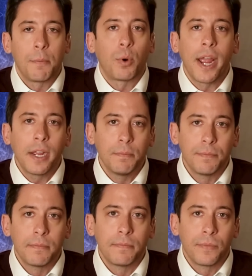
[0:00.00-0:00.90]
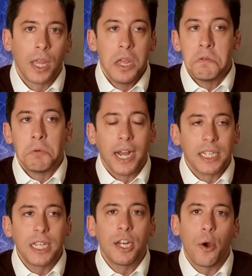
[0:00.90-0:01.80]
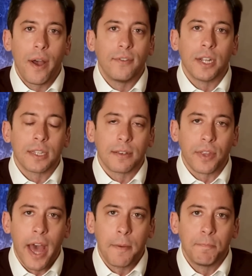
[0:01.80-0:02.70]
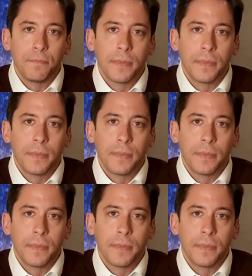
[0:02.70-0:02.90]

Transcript: outbreak? I see no evidence of that.